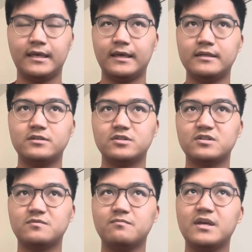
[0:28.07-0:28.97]
And it
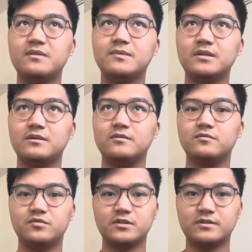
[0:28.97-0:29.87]
just made me
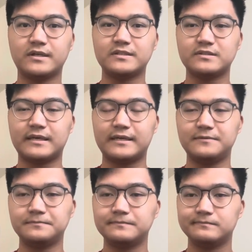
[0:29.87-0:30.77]
realize that
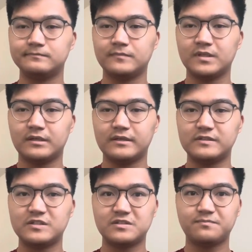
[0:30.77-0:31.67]

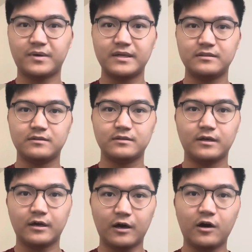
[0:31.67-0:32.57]
despite
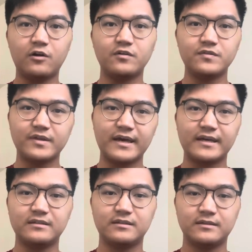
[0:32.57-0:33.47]
all of
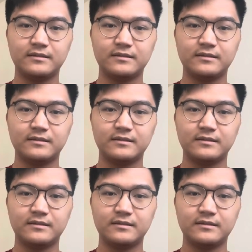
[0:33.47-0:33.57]
that